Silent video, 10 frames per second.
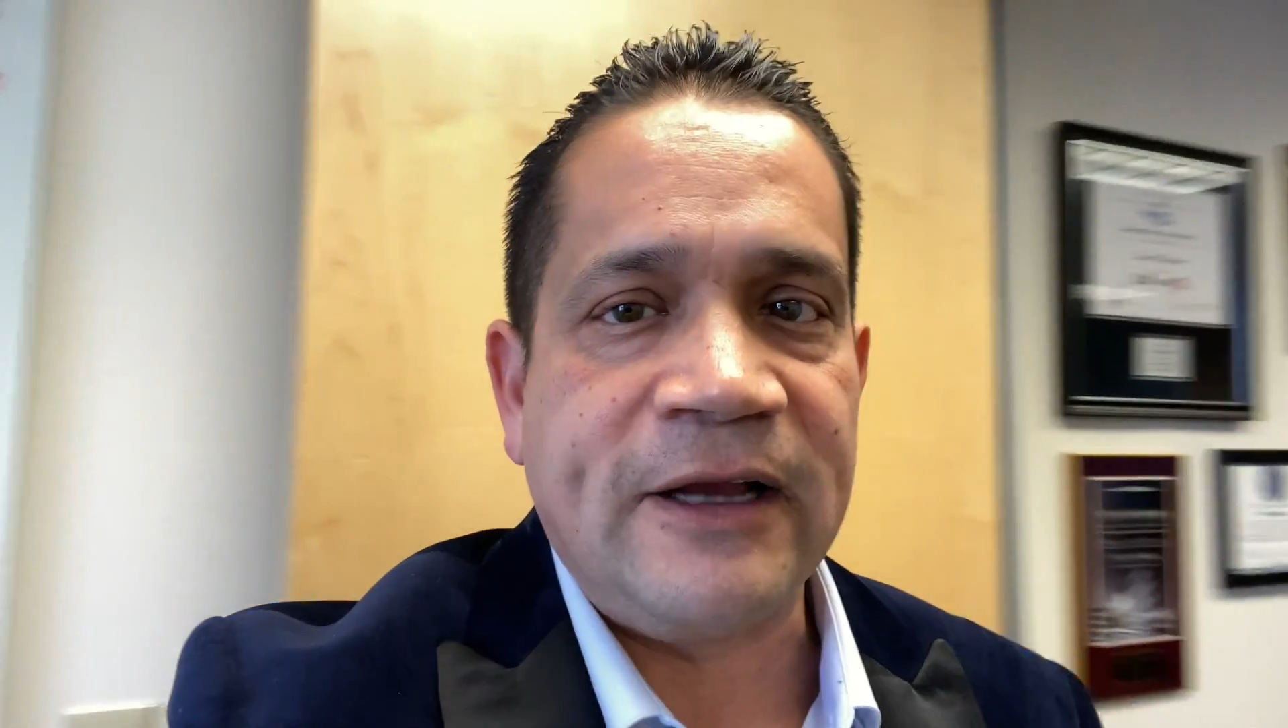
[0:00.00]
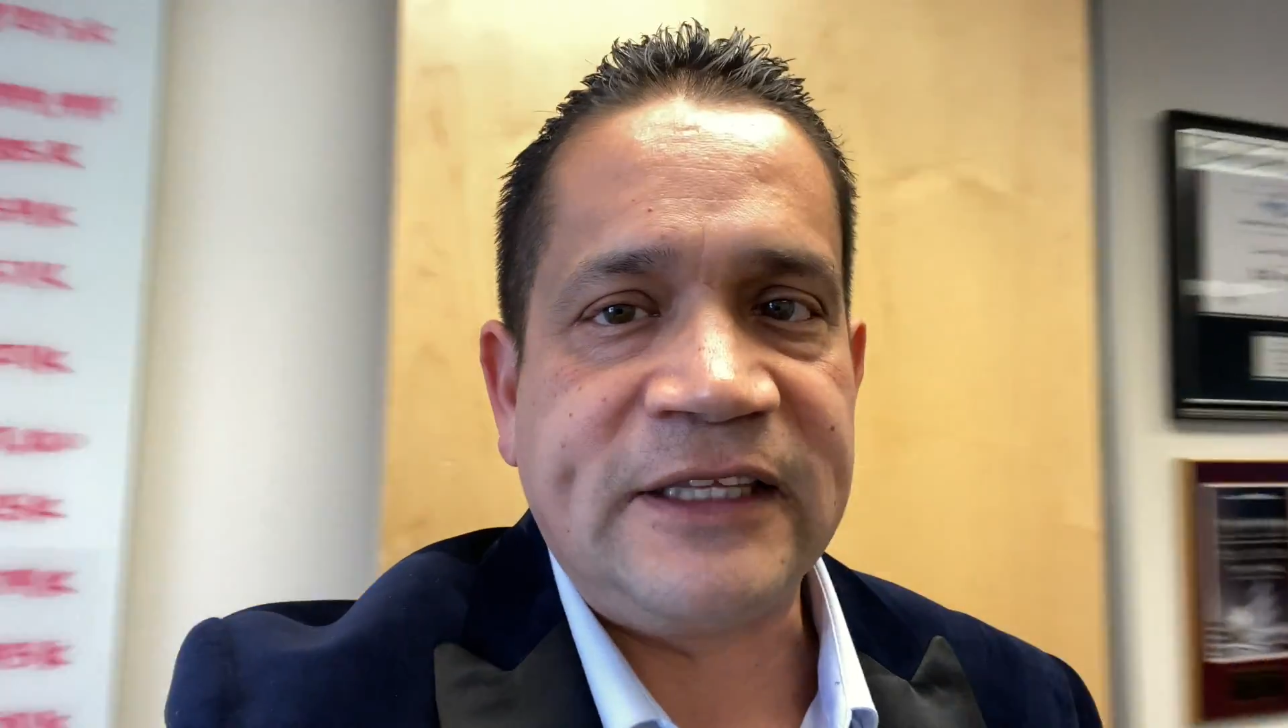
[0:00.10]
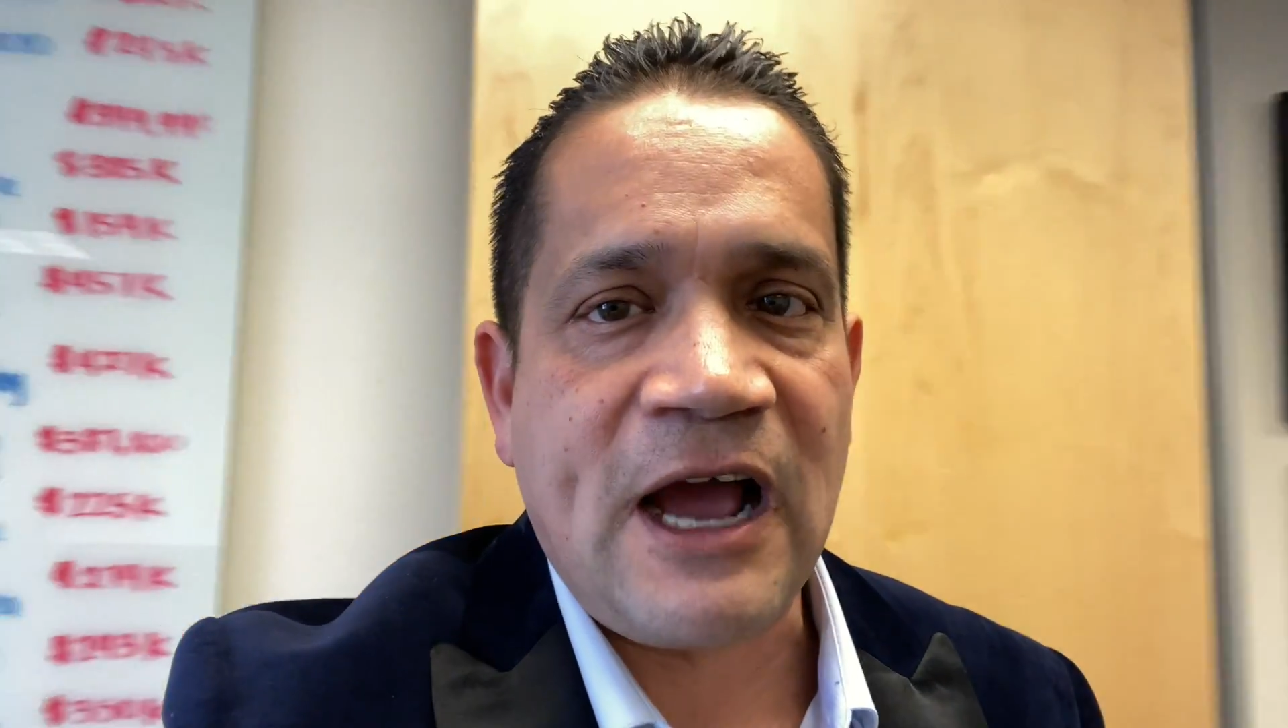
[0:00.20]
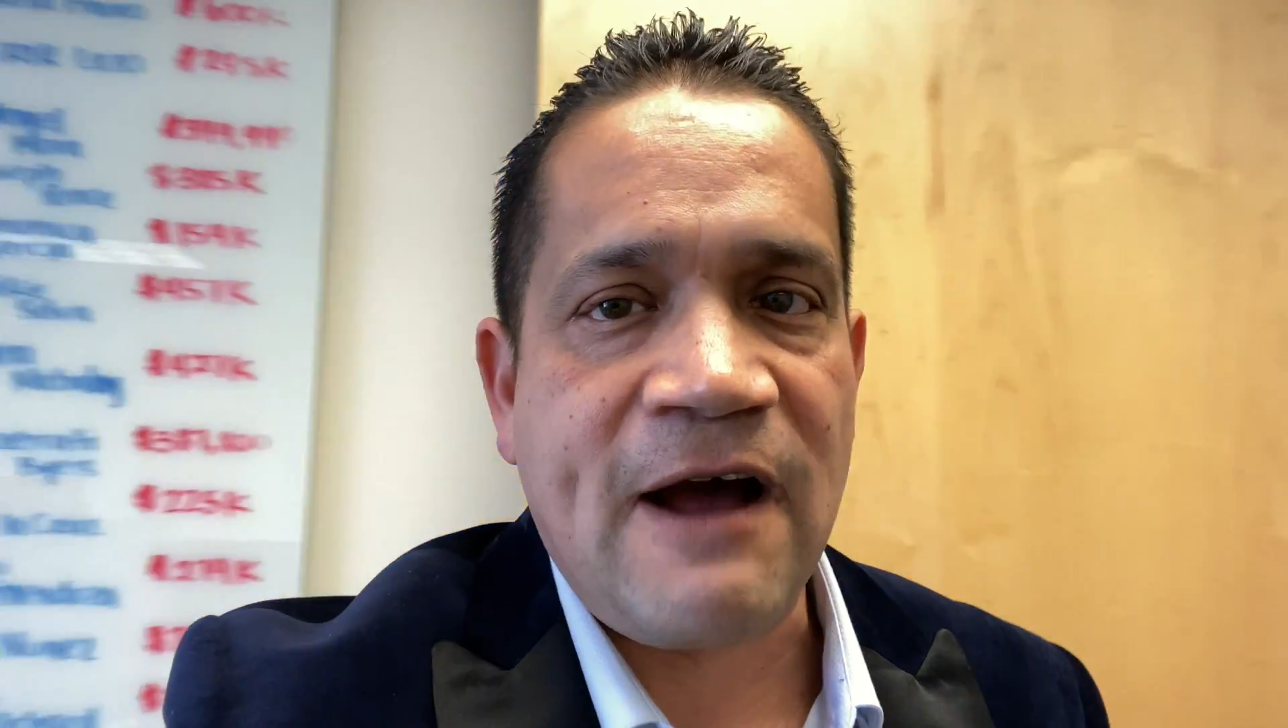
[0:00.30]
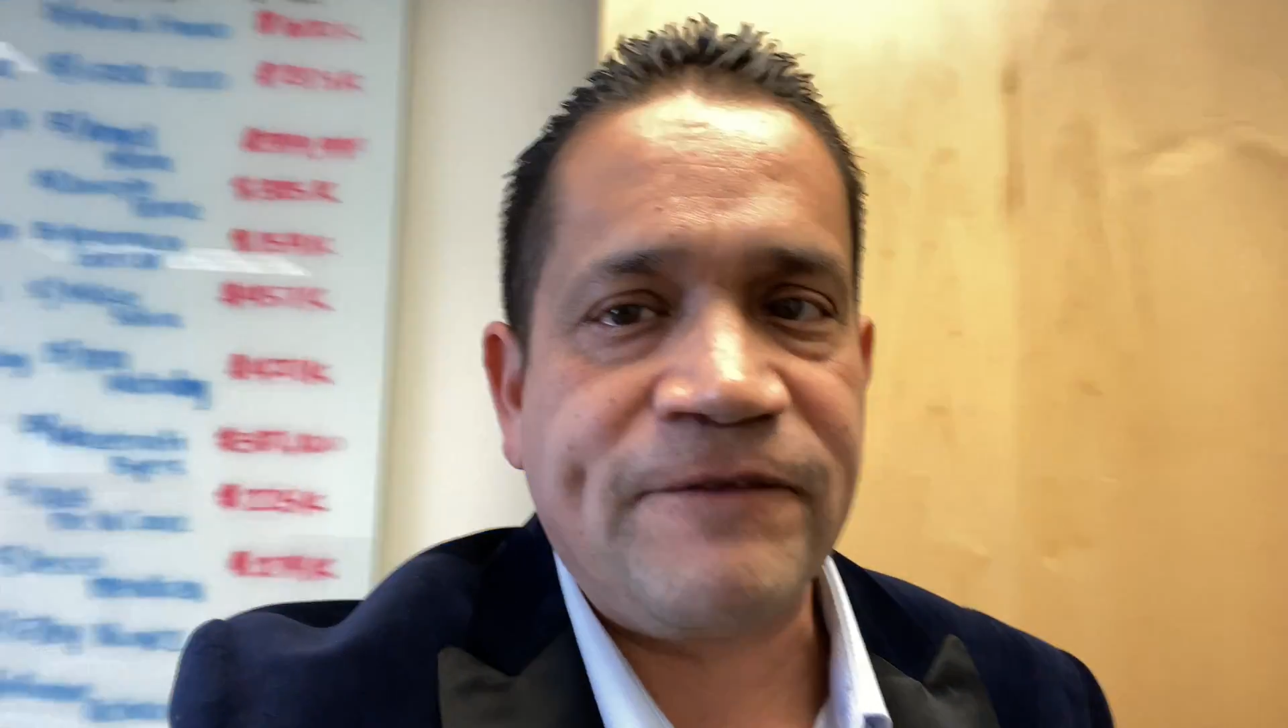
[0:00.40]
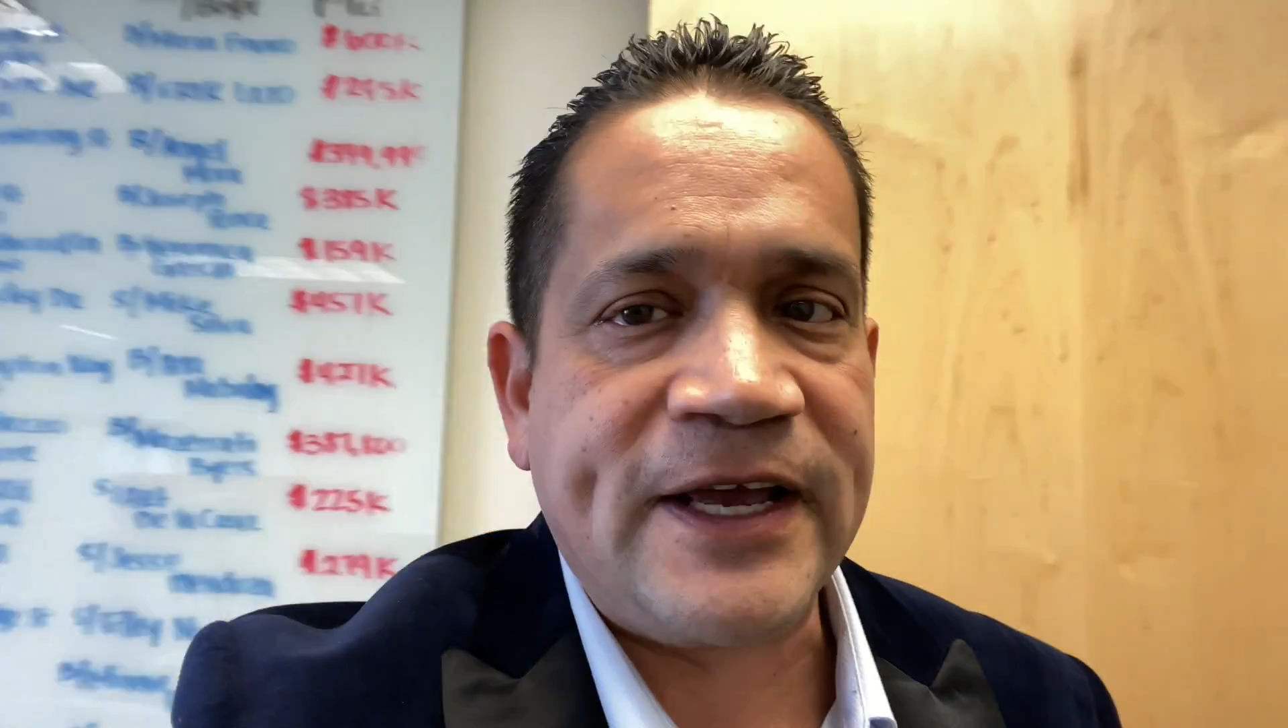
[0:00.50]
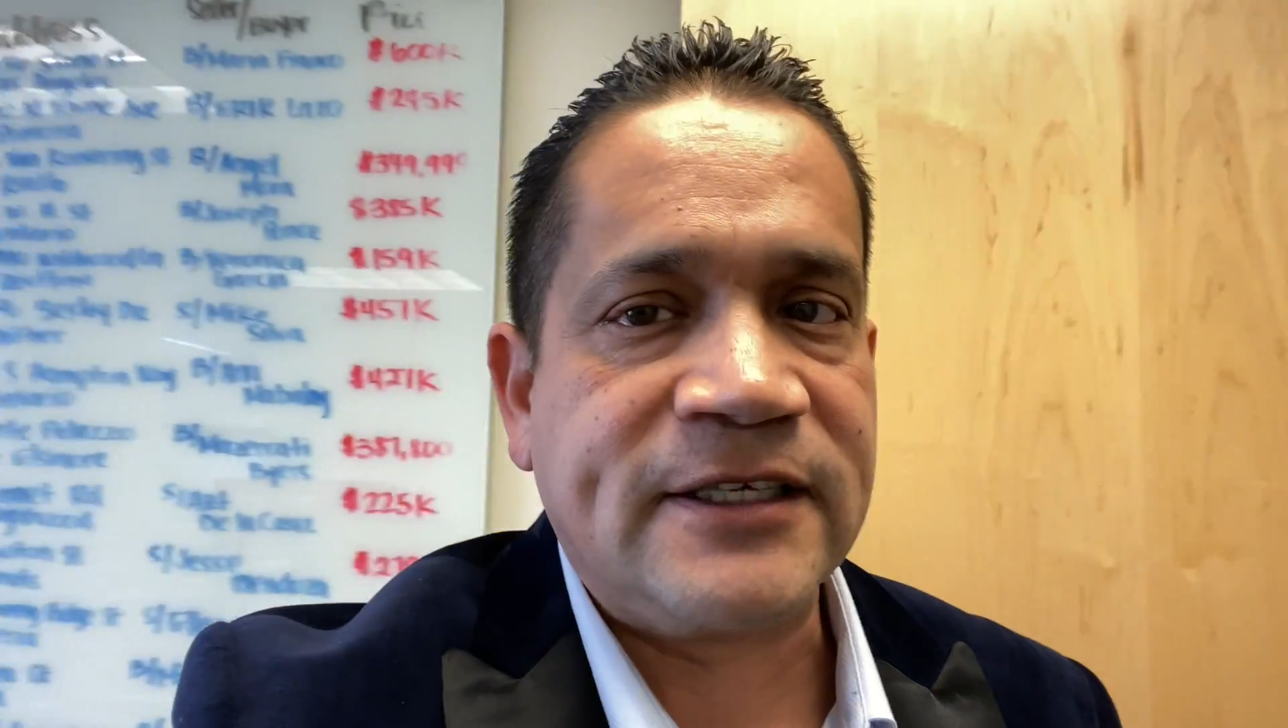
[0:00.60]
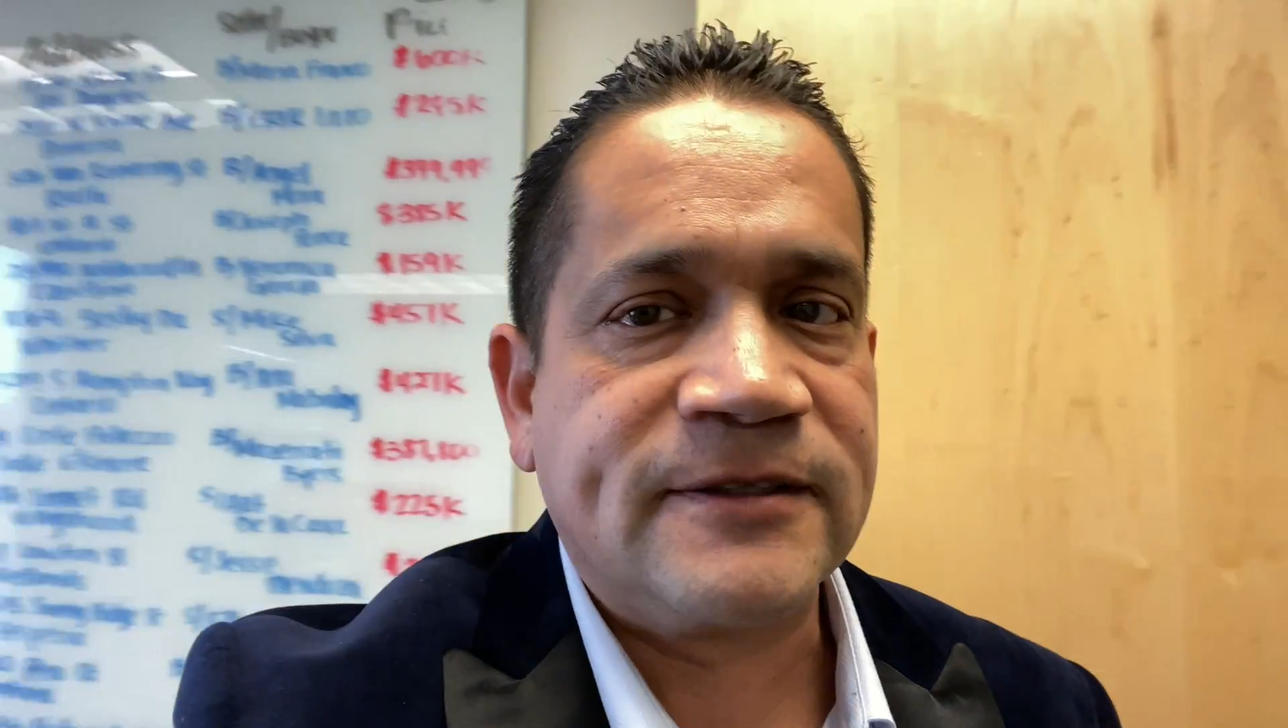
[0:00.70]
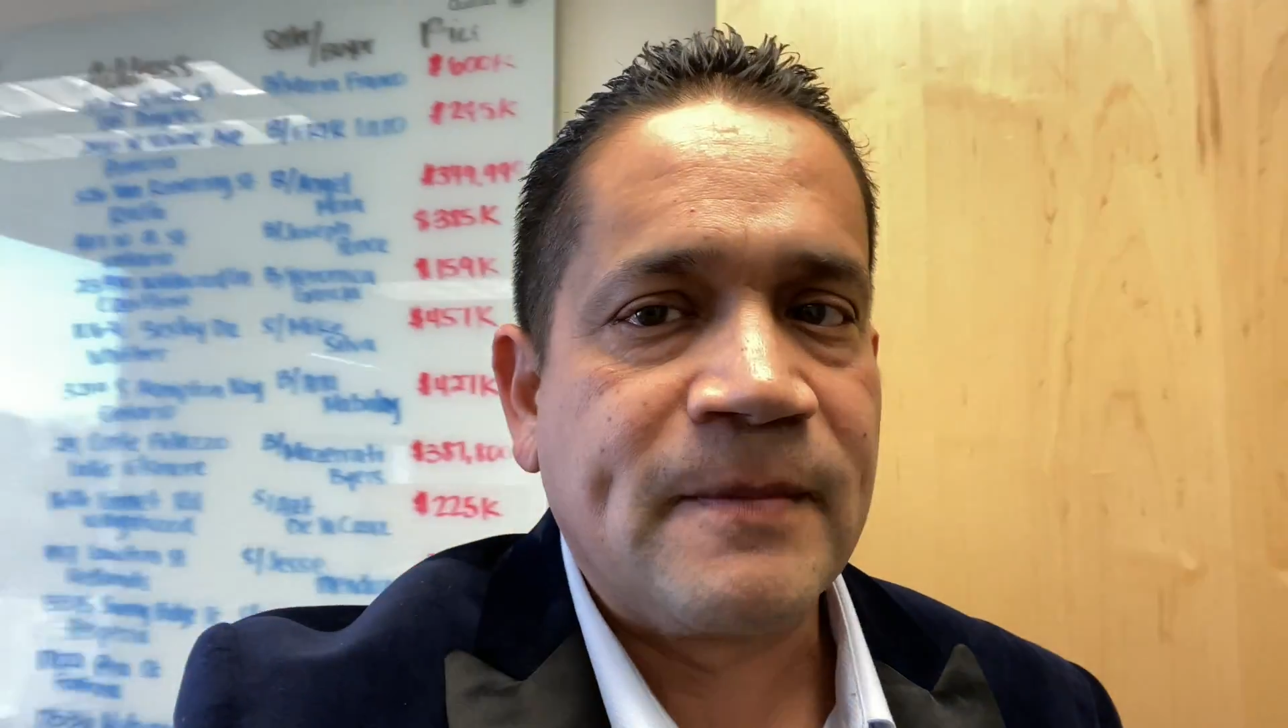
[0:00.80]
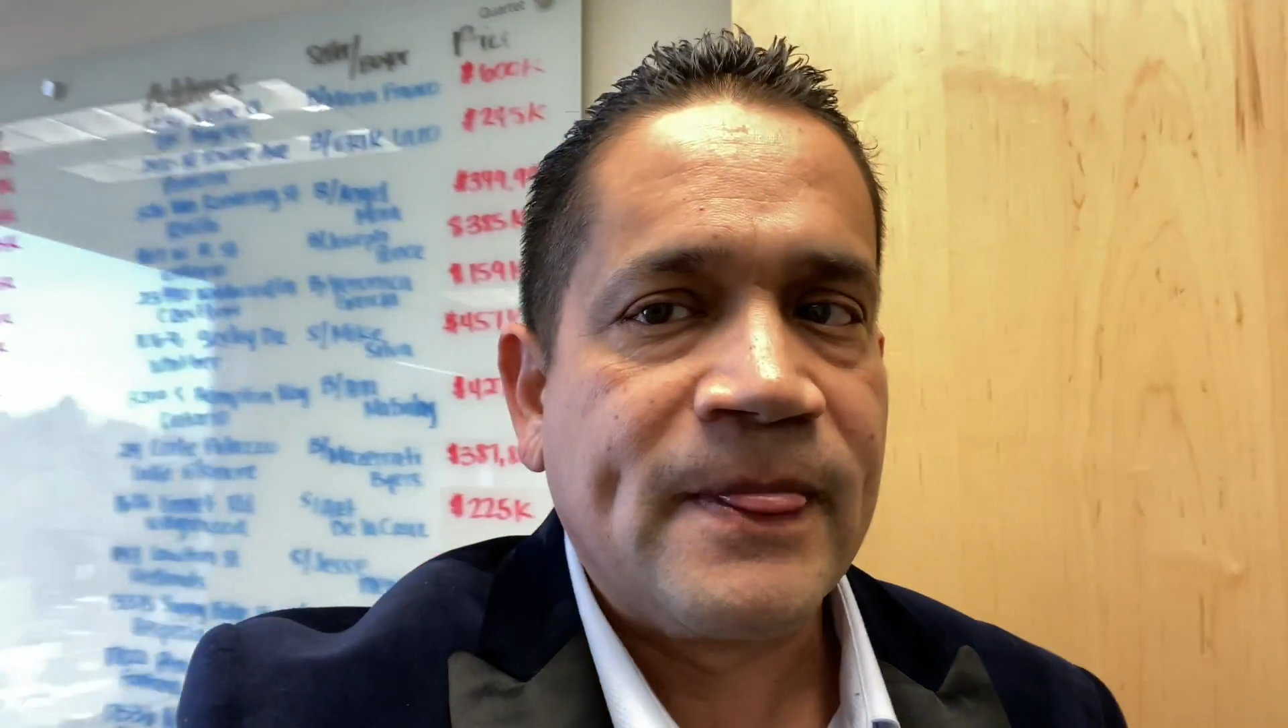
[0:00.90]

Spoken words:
at the office,